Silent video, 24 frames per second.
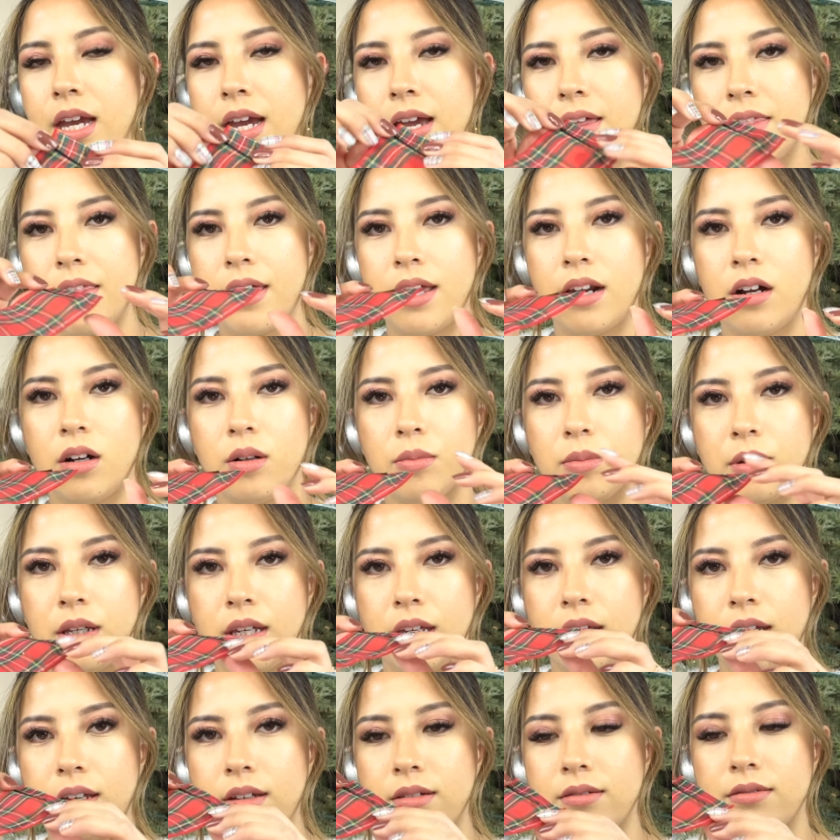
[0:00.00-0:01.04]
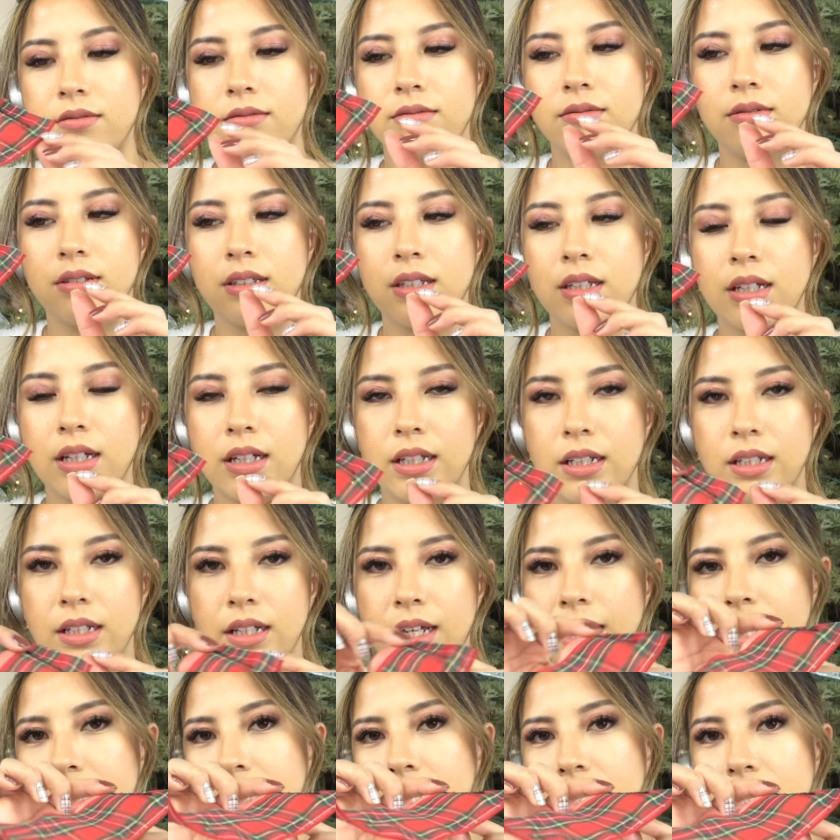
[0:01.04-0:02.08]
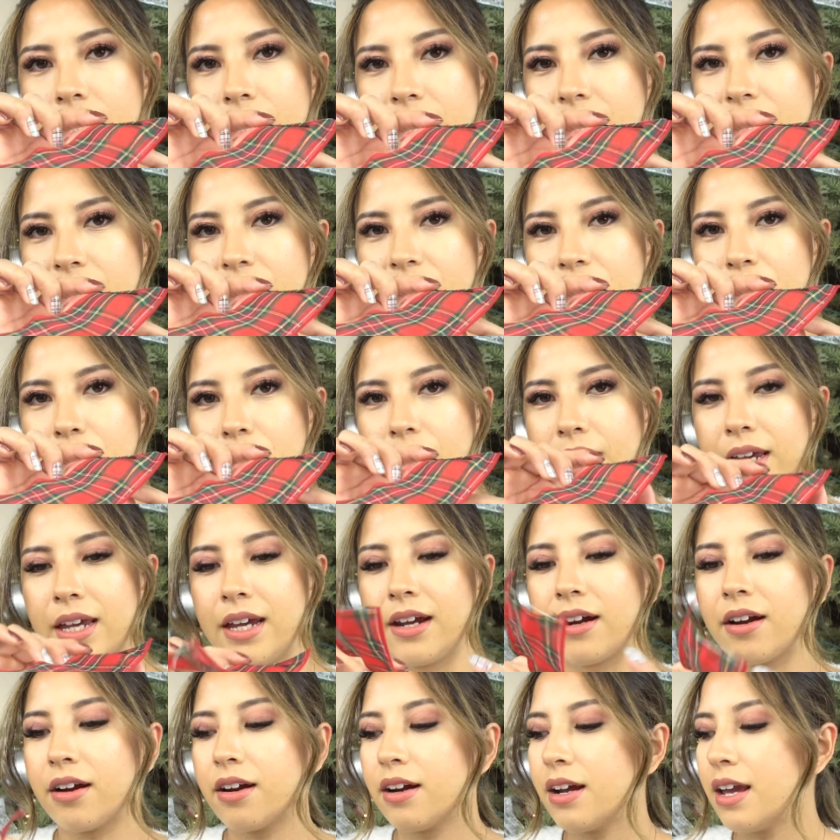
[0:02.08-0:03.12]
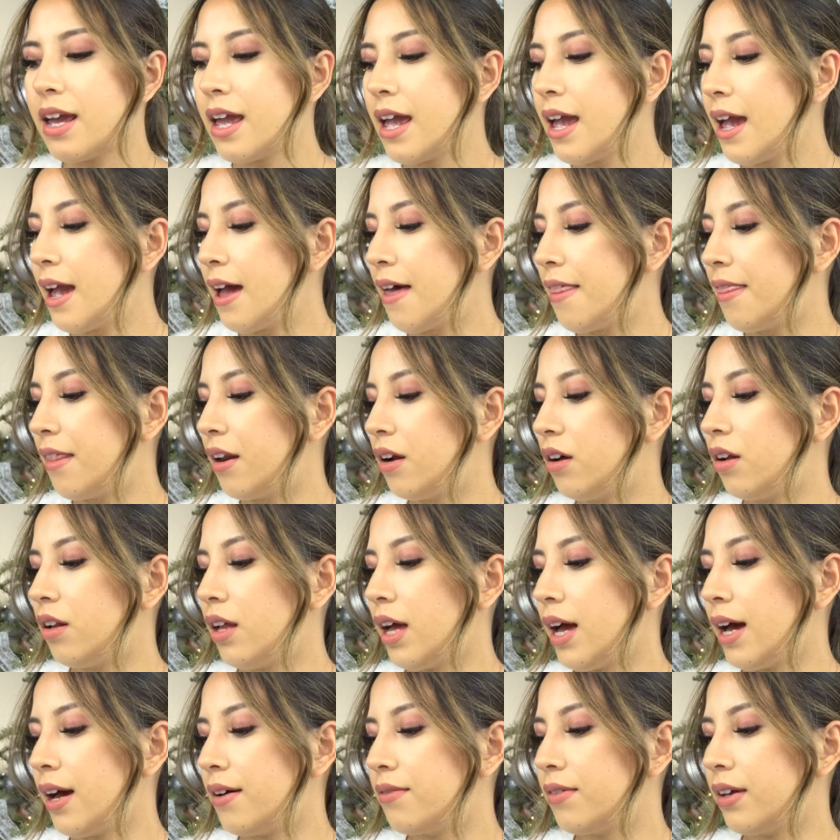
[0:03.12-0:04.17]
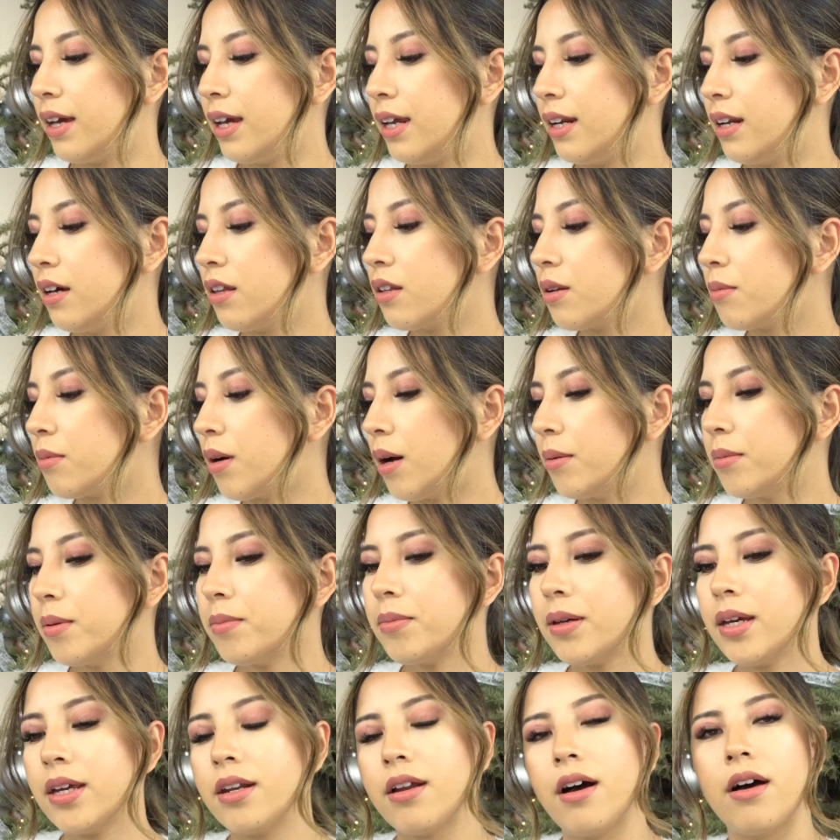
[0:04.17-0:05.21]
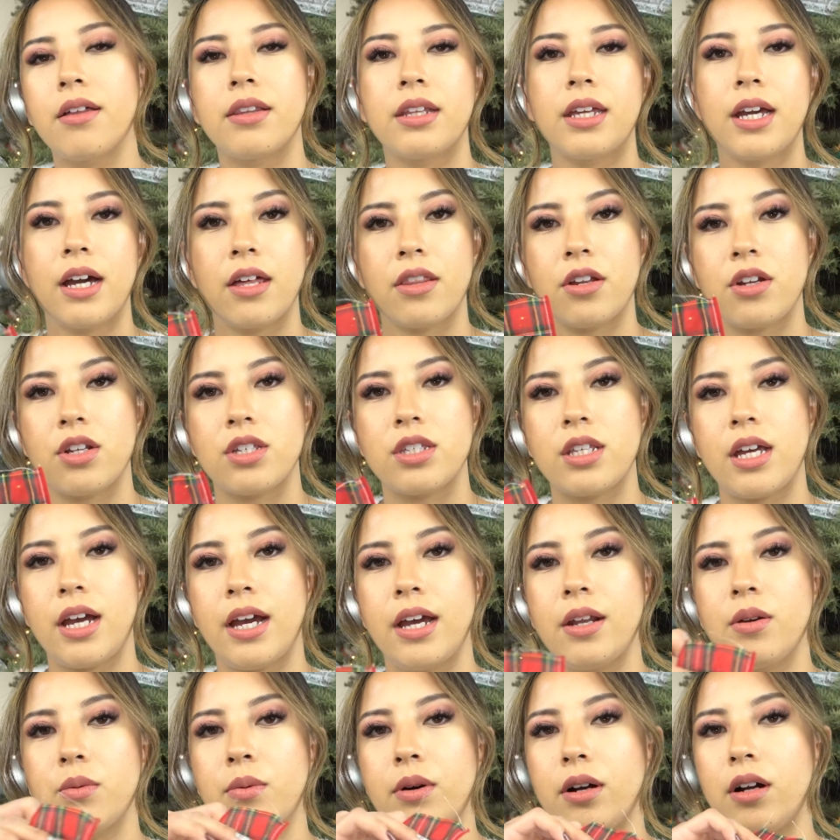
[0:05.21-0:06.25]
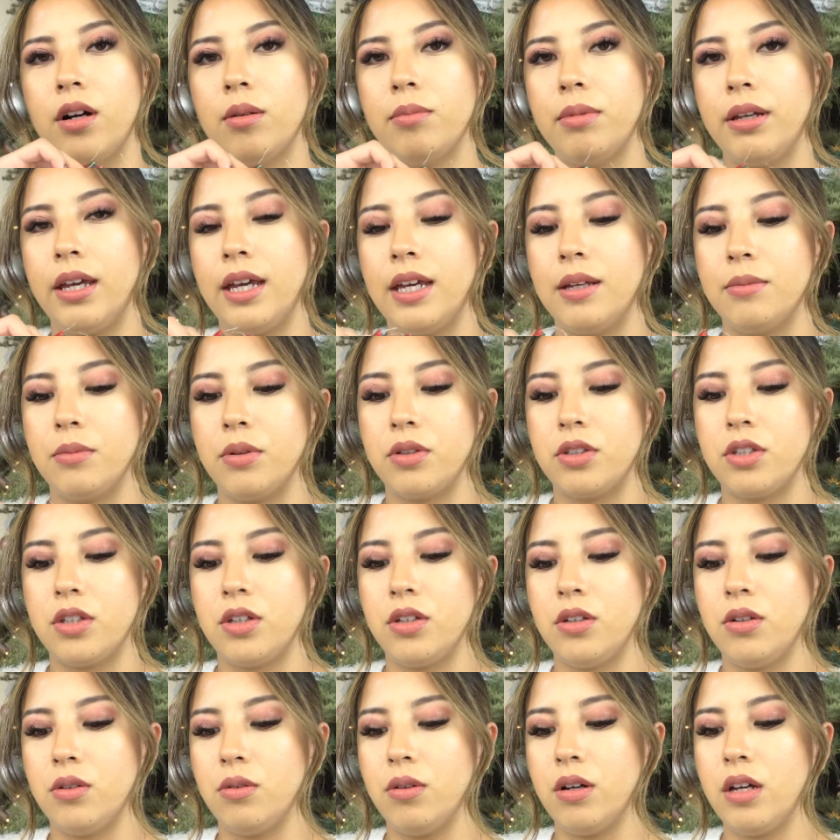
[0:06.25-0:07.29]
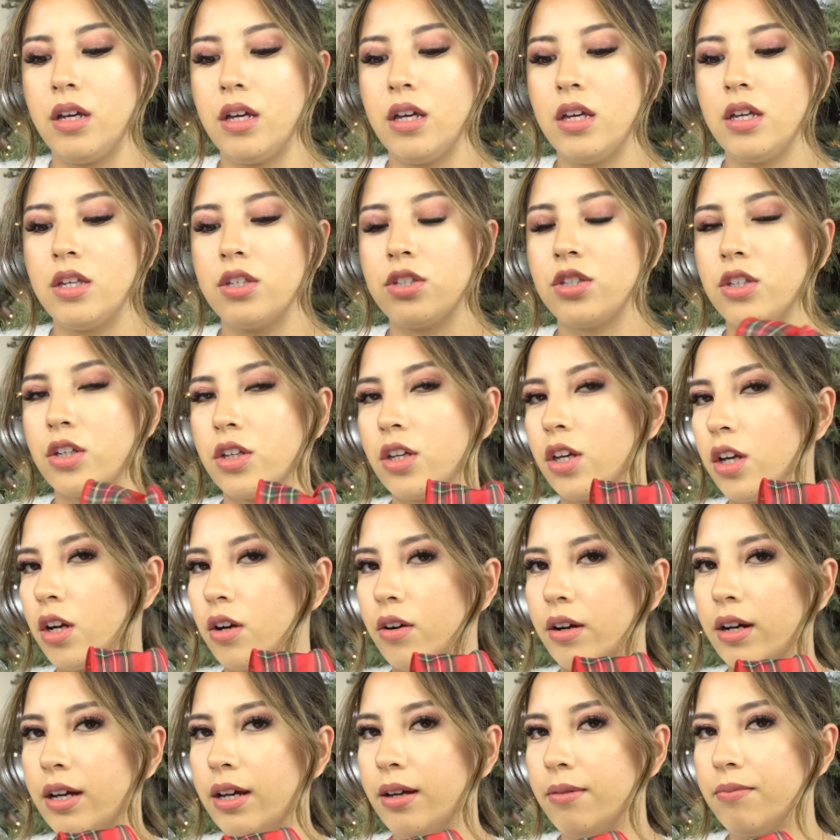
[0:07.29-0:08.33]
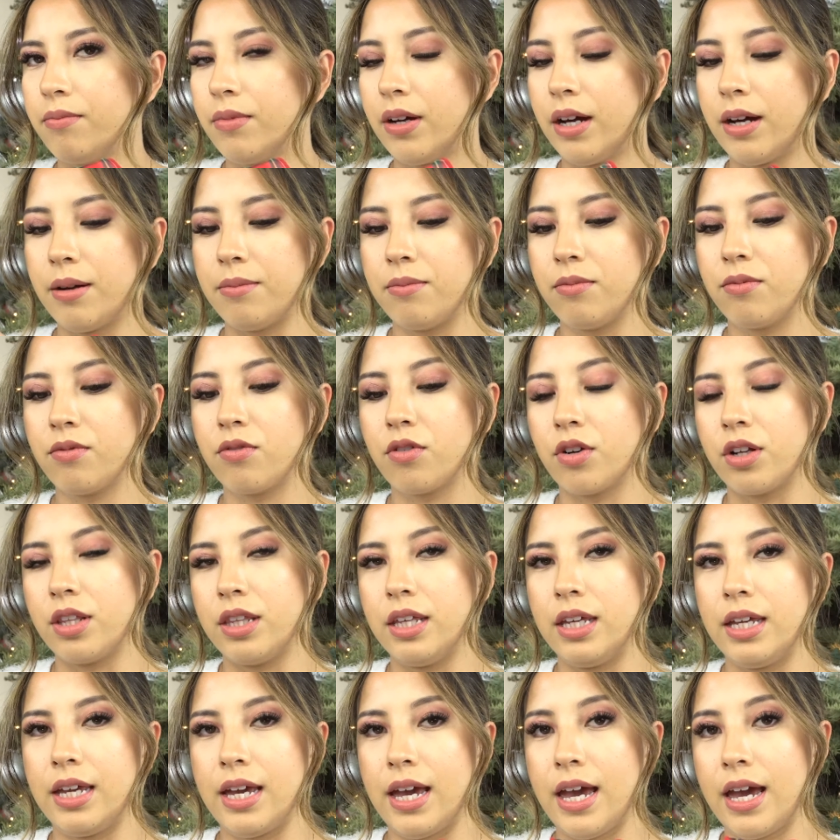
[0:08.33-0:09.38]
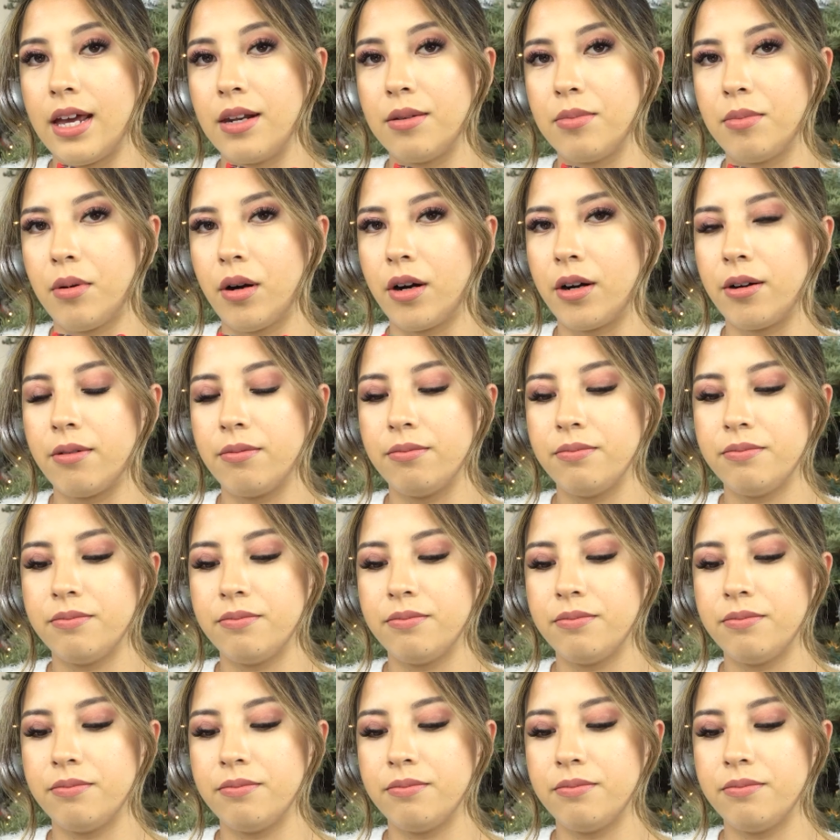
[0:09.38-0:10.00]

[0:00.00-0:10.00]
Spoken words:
and then I'll be gliding it into my hair, and then I'll have another bobby pin on the other side where I'll be able to secure it for the end part.